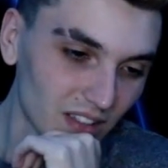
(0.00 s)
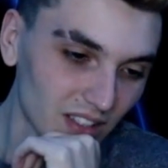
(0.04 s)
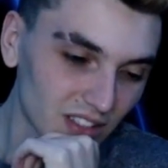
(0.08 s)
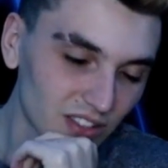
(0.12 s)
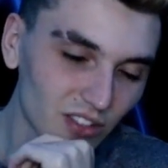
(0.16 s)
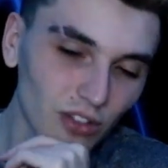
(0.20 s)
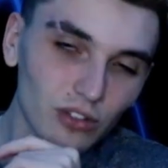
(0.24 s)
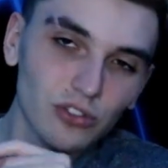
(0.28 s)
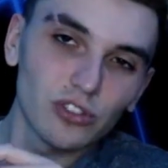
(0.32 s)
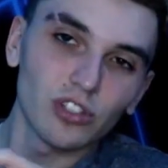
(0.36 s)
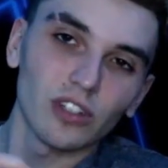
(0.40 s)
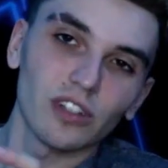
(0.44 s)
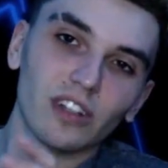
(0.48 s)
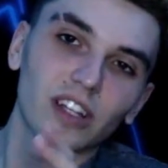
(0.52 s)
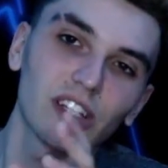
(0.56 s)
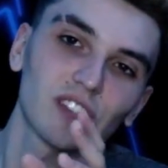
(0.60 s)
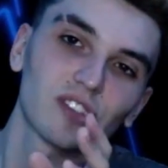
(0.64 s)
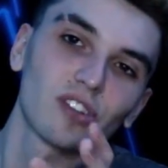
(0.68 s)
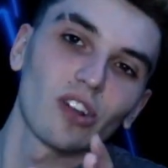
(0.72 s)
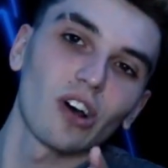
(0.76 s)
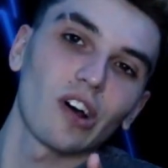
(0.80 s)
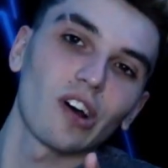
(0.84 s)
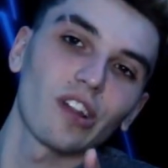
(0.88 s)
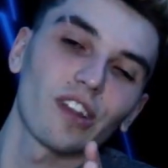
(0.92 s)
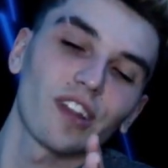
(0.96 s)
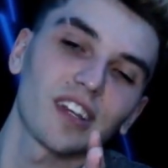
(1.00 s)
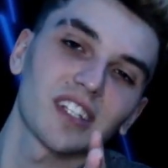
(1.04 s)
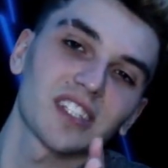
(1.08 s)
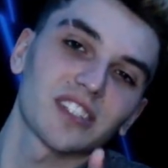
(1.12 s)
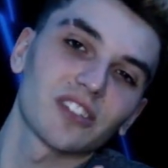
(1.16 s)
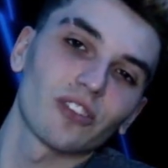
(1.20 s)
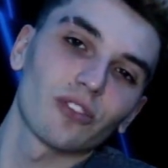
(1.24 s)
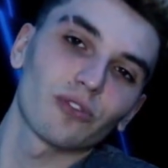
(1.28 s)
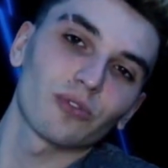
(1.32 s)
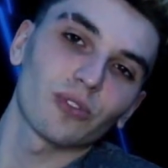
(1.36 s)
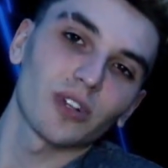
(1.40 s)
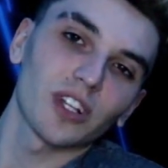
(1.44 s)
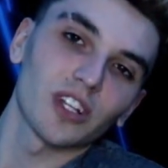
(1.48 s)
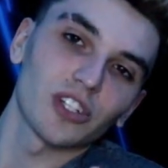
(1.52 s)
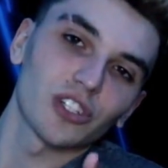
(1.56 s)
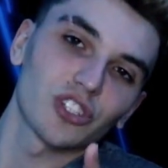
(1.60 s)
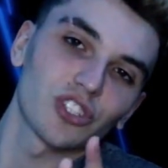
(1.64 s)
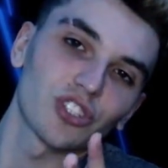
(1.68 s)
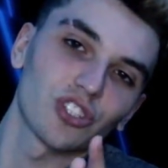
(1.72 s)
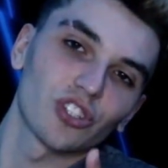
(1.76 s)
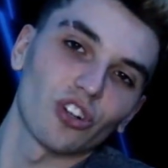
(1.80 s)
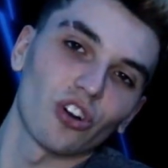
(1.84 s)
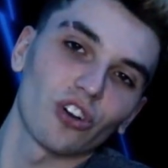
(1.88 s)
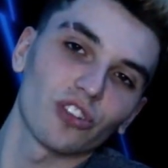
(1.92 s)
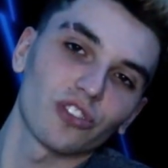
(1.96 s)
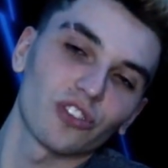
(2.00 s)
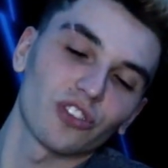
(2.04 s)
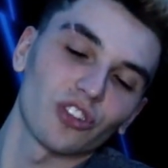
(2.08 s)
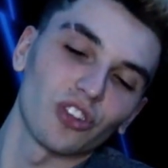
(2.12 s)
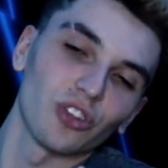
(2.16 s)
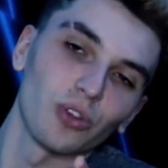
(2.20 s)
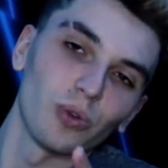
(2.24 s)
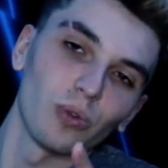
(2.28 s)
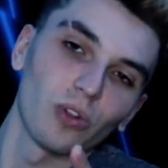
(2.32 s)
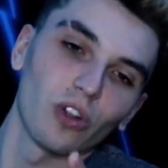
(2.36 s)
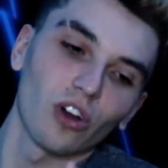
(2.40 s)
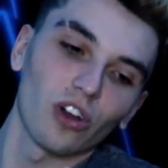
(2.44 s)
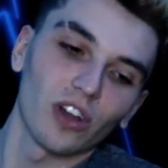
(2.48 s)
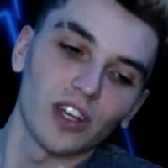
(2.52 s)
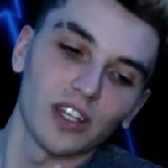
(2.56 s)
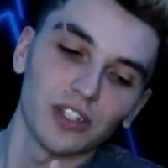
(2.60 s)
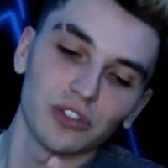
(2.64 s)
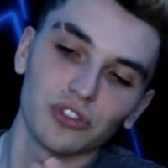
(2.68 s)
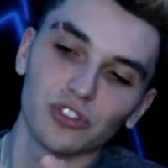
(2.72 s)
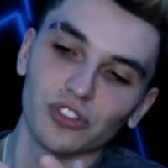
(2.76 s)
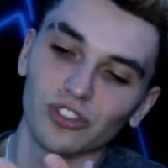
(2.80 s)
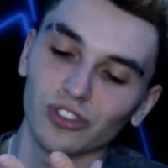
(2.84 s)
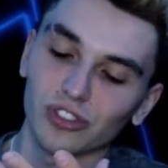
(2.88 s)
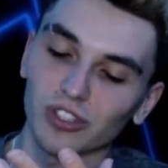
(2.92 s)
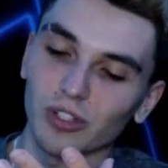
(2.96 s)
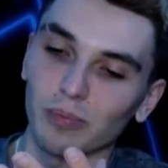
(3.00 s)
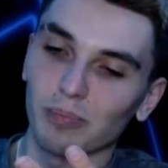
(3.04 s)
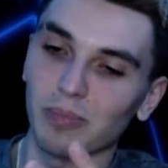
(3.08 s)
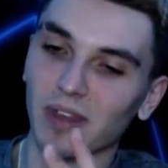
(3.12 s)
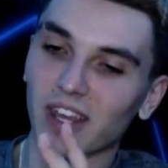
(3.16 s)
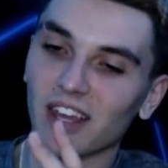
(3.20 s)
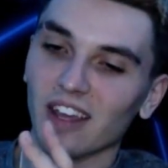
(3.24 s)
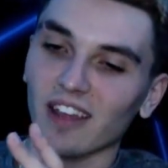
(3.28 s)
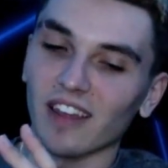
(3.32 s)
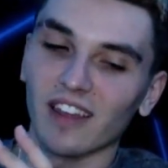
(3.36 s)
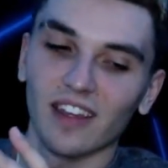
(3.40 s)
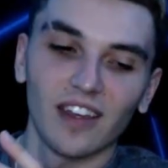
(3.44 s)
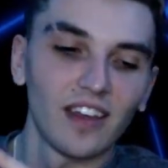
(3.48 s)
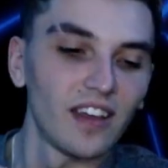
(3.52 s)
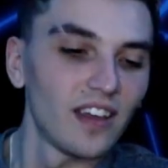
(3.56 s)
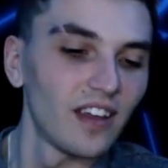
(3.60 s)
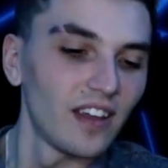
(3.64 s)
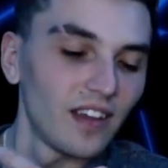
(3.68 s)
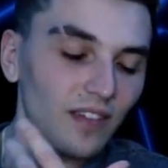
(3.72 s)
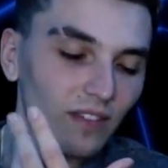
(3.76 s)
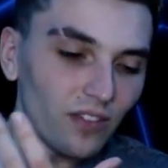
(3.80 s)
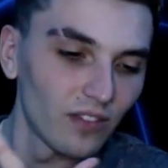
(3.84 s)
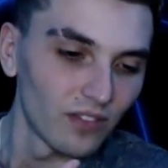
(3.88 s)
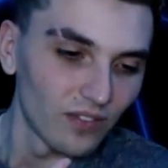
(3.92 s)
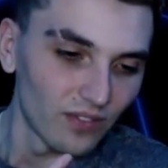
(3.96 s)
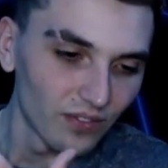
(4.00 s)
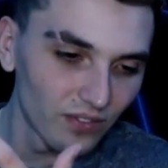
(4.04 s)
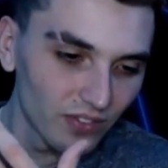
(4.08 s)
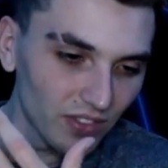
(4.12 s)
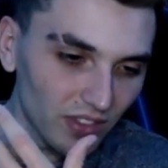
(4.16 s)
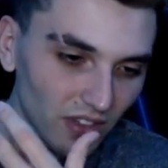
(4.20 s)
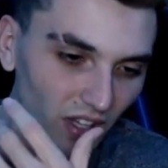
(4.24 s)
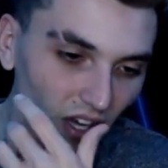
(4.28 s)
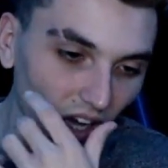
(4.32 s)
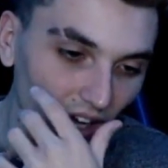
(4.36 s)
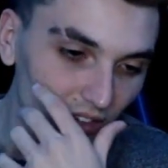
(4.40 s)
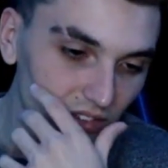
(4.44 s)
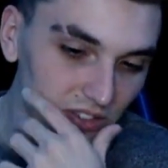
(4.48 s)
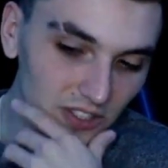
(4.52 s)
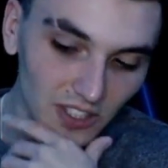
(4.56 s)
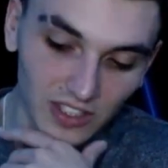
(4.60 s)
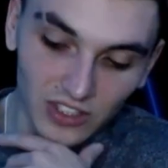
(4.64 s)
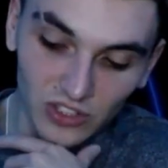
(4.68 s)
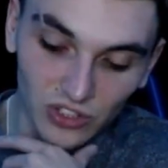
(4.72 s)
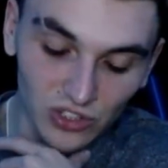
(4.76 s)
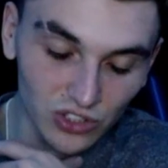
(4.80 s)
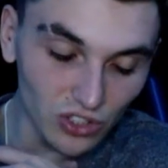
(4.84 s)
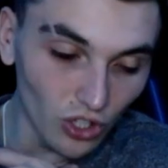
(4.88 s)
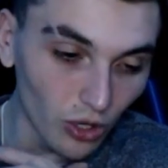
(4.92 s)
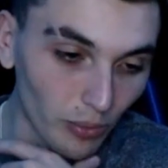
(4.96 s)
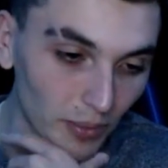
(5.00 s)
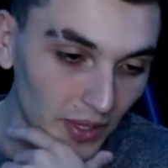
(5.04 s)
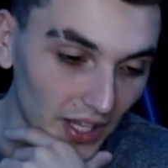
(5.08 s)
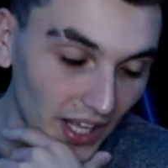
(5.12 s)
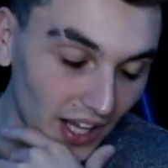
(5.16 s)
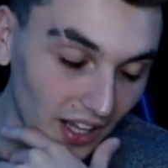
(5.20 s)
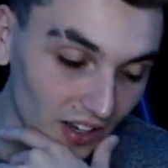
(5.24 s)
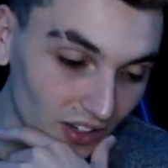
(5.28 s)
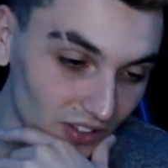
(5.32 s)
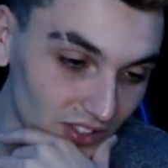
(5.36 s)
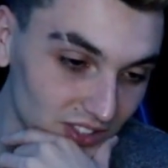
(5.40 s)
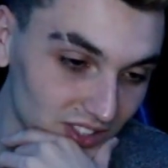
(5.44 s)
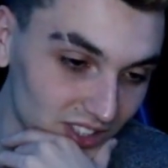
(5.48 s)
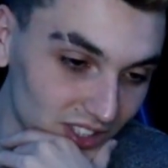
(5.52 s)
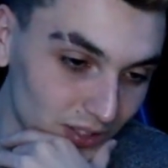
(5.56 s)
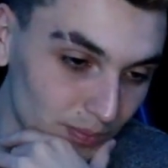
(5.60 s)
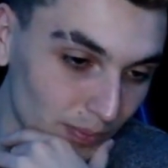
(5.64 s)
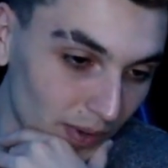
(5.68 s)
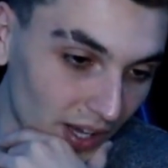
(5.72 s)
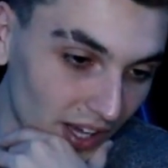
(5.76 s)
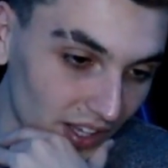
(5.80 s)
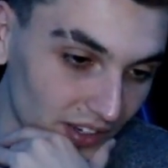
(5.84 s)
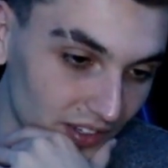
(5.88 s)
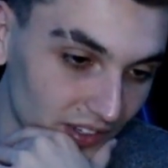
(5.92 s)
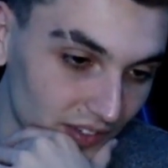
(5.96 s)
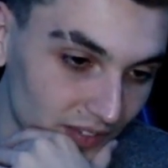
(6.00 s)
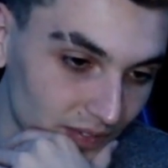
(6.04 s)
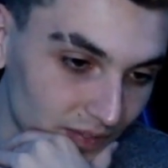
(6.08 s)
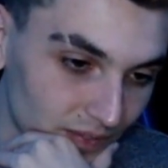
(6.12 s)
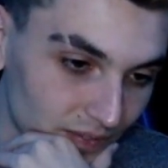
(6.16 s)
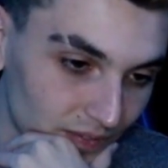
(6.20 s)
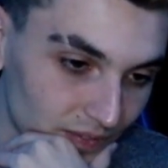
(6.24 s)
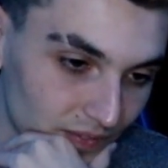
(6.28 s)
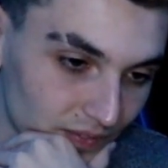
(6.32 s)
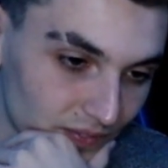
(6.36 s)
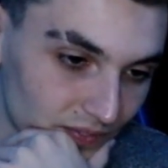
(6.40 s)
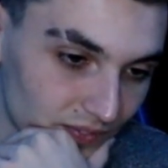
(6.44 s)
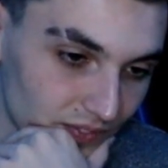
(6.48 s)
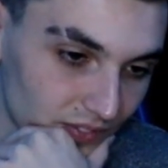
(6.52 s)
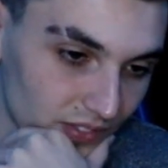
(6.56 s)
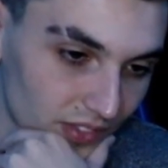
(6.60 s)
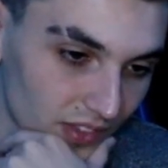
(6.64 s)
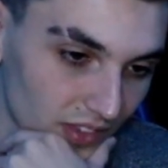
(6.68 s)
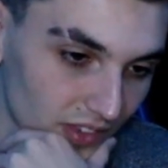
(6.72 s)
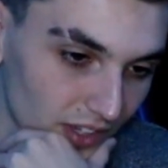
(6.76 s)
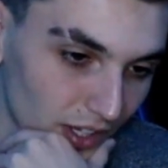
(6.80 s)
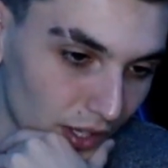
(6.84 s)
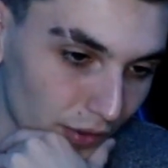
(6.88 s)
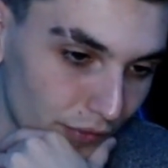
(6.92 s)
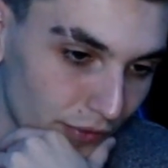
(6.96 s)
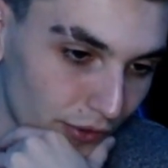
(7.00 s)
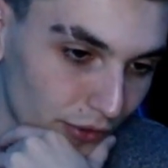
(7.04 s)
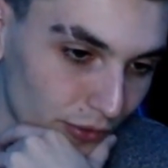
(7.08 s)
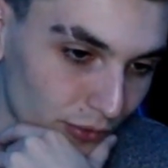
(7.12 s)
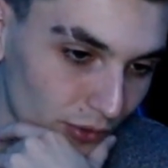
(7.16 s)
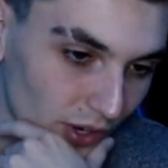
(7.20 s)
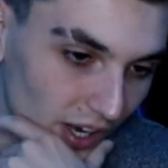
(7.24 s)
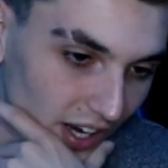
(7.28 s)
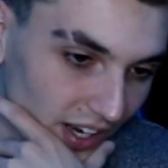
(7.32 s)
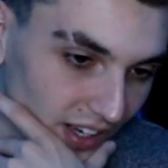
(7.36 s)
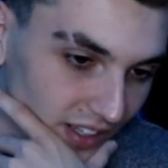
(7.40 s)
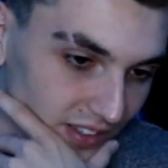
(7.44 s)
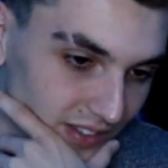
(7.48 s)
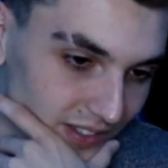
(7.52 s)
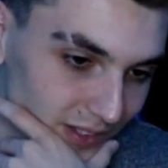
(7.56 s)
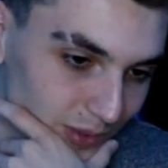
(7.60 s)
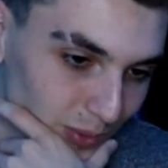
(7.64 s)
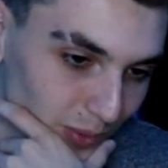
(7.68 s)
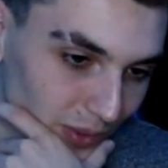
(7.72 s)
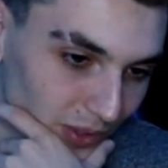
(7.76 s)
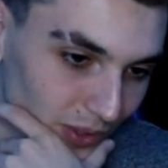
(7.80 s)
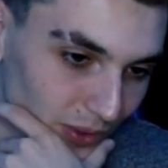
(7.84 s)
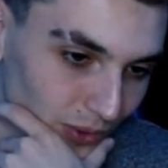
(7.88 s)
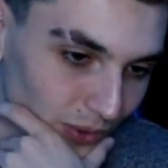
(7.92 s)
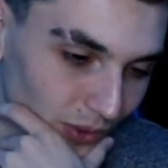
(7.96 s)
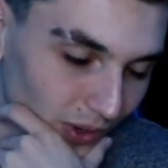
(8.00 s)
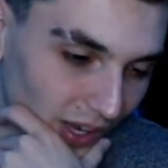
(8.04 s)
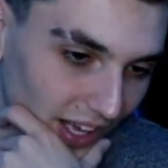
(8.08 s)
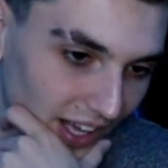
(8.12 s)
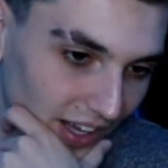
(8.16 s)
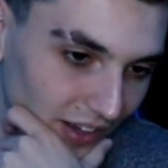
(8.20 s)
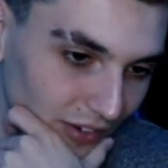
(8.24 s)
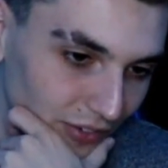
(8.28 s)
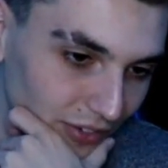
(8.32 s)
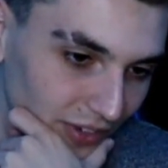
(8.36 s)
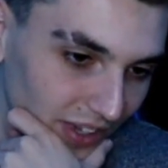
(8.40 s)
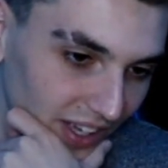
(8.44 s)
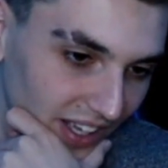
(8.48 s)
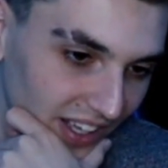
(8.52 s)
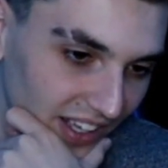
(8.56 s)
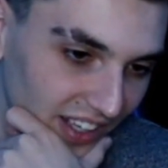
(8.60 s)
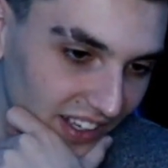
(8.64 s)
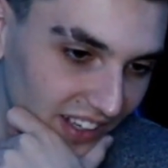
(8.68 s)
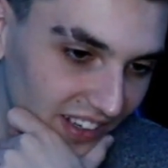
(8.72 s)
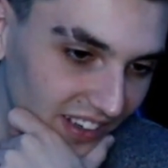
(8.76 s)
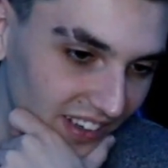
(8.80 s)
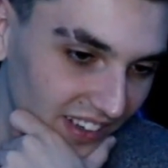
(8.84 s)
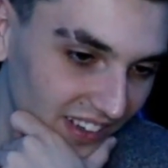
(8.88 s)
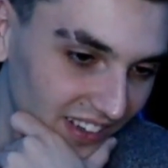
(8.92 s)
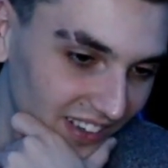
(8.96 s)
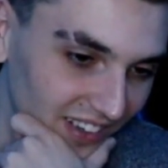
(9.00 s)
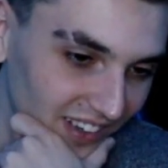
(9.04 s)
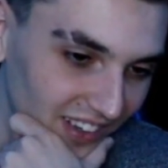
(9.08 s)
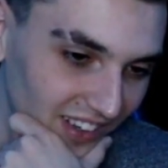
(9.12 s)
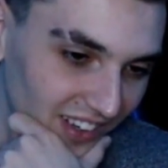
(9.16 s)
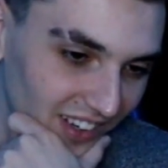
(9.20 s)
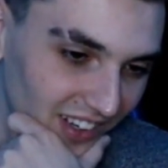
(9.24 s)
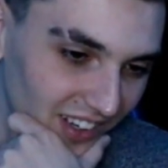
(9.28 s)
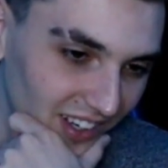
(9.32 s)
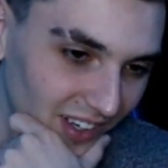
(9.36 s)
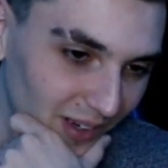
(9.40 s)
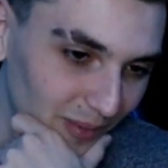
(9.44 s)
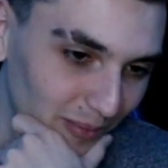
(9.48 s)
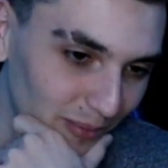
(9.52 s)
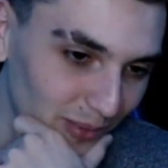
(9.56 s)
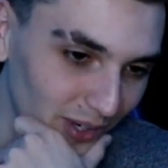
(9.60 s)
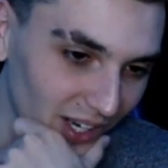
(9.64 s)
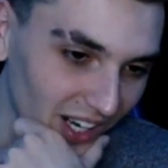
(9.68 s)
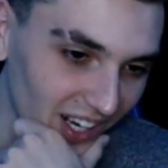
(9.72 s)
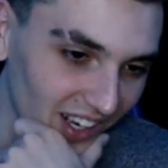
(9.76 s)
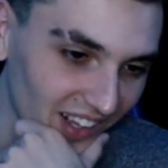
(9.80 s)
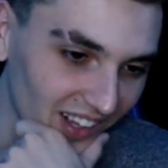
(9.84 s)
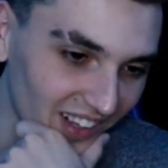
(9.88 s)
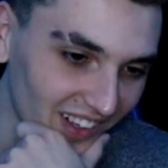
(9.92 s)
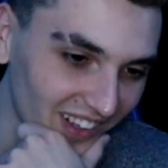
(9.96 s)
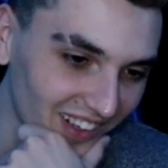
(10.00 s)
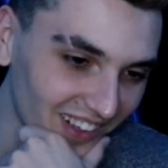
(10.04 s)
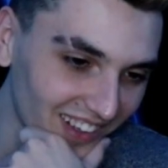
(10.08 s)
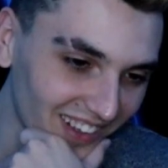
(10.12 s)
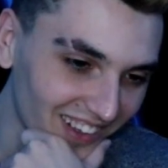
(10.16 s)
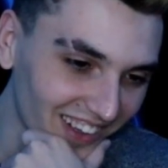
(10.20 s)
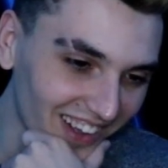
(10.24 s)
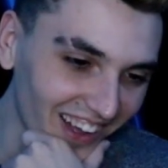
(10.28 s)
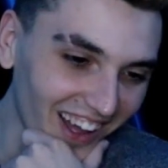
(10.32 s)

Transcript: There's no shit, that's not really a shot to you lot, it's just a bit. I've seen so many Ellas, it's mad. If it rains, we all have an umbrella.